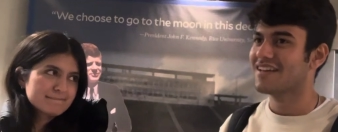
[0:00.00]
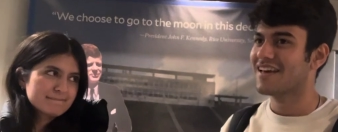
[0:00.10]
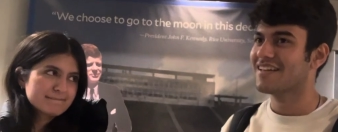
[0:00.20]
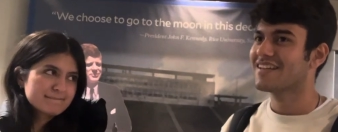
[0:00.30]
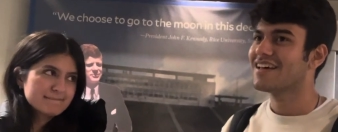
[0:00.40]

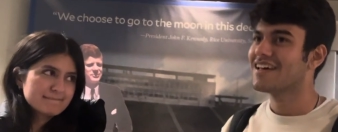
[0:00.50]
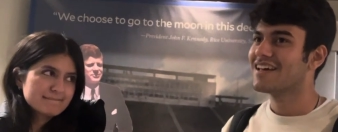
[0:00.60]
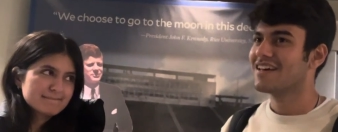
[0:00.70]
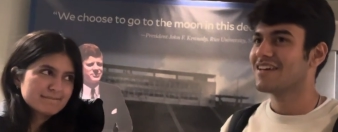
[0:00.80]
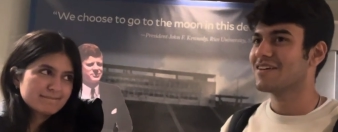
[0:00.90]
Speaker 1: Again,
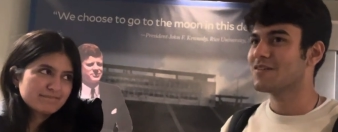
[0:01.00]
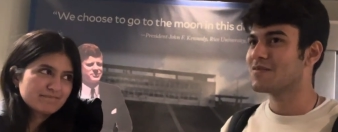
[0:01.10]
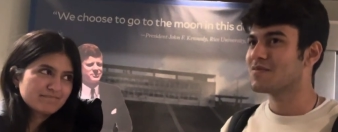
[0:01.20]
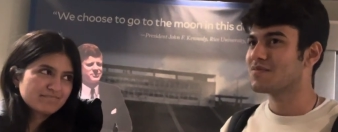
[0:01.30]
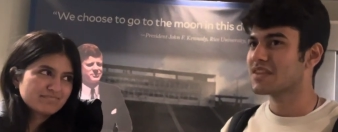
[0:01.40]
you
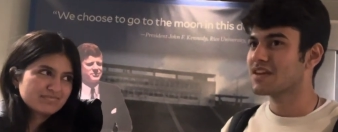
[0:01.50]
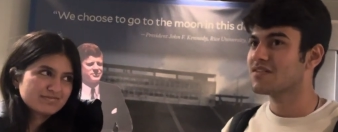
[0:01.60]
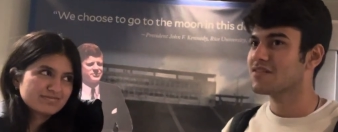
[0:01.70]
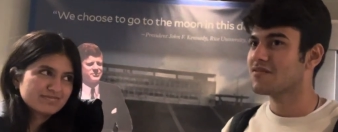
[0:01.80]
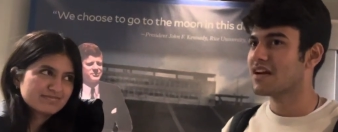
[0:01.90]
know,
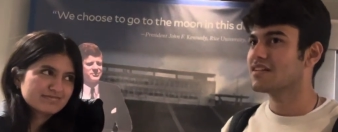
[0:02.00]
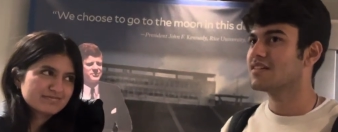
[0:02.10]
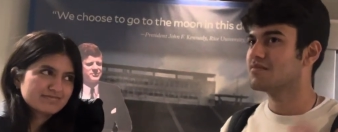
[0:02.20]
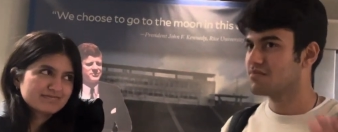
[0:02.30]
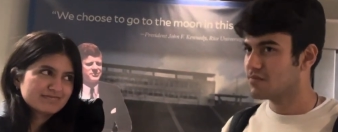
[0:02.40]
given the fact that
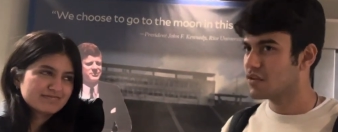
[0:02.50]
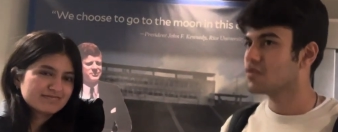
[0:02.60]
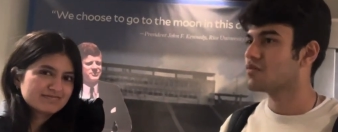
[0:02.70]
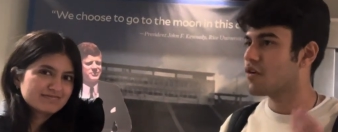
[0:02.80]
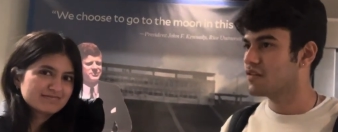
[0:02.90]
you
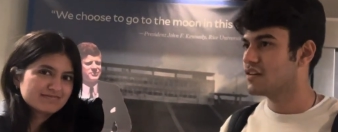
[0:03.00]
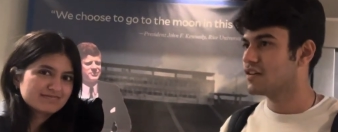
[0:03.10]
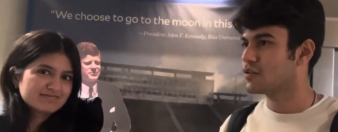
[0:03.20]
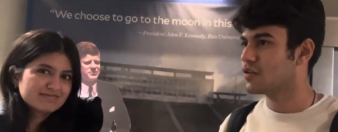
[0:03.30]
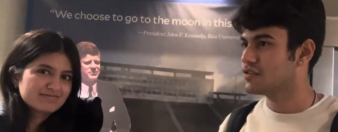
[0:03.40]
know obviously
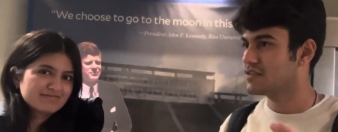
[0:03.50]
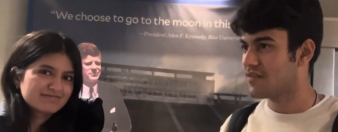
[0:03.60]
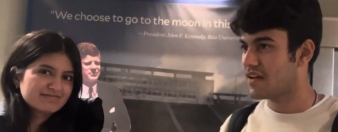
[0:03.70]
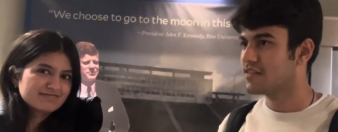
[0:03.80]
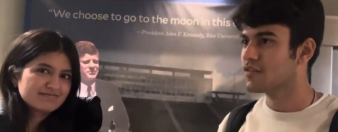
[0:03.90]
technology is
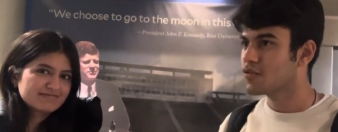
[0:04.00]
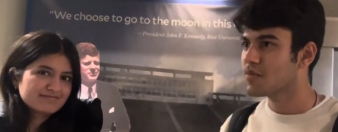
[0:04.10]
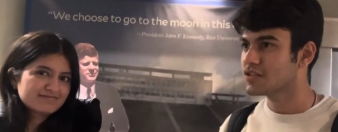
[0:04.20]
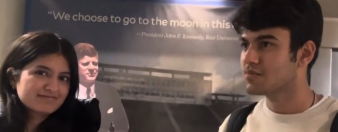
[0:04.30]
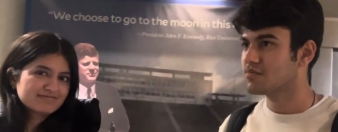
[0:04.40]
advancing so
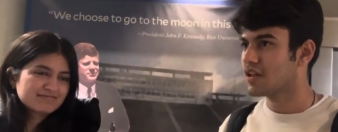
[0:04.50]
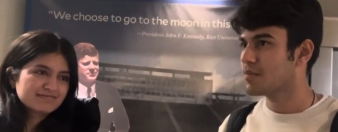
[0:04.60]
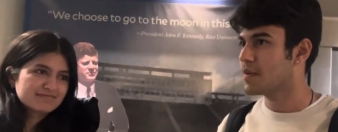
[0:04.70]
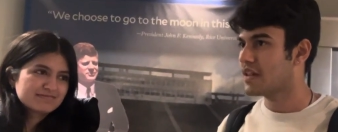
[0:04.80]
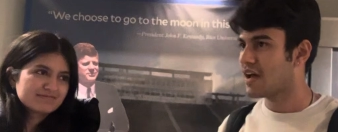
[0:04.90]
much and like
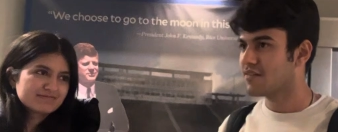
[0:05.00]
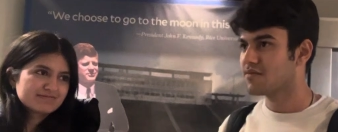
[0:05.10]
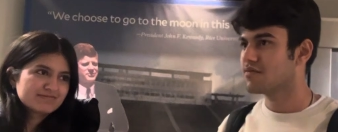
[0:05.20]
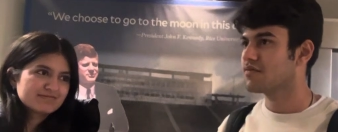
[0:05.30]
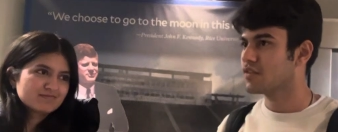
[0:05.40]
people have
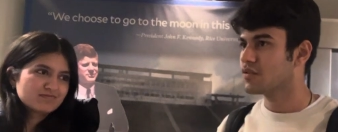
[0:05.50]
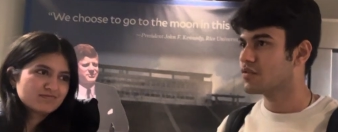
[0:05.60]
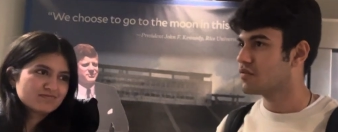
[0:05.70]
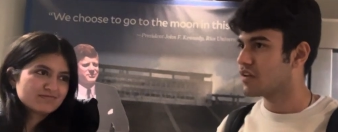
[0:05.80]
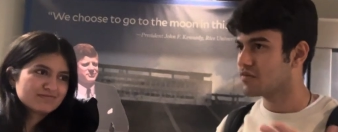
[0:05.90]
you know
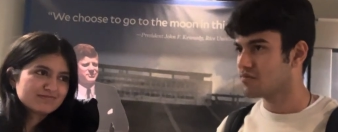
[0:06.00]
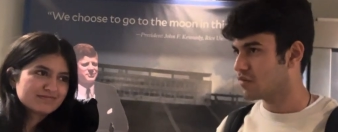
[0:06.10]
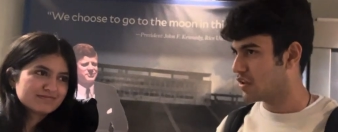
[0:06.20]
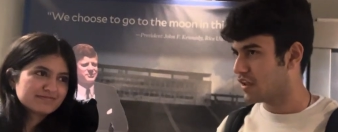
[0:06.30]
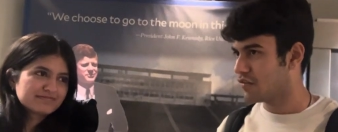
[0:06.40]
done
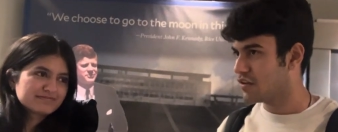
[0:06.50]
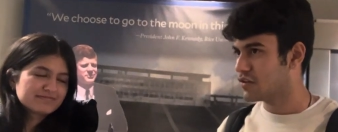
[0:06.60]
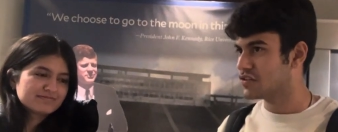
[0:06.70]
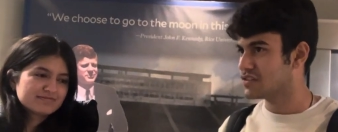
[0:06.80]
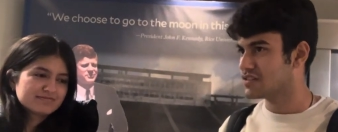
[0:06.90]
like
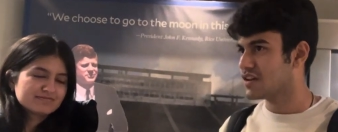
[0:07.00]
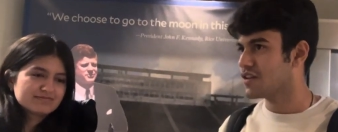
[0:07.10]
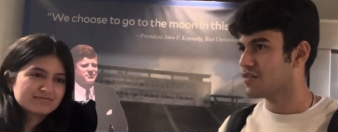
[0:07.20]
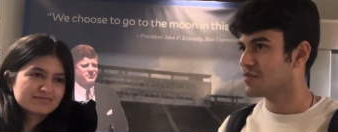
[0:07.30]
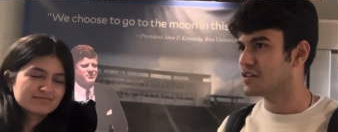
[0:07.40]
research and study
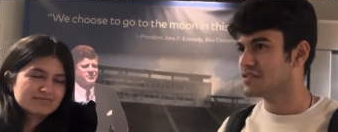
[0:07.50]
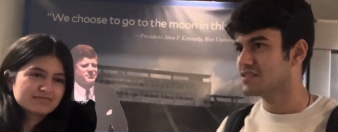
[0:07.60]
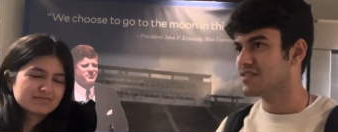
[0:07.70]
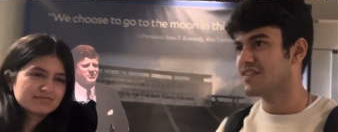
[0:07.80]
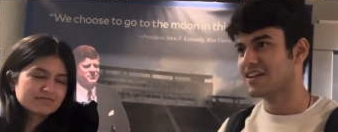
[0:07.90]
on Mars and
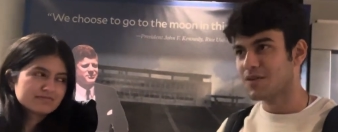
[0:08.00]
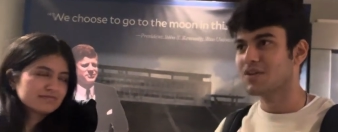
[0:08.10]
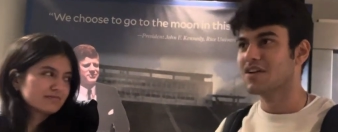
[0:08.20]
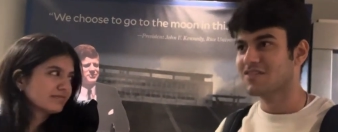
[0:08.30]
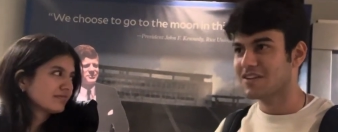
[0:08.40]
stuff, I think I
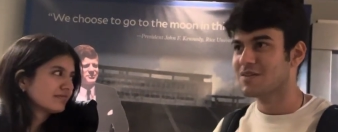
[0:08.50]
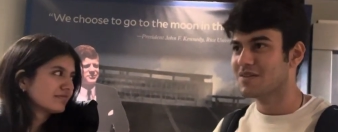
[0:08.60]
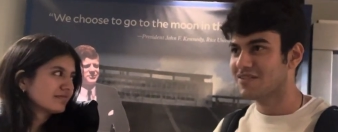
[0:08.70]
would definitely be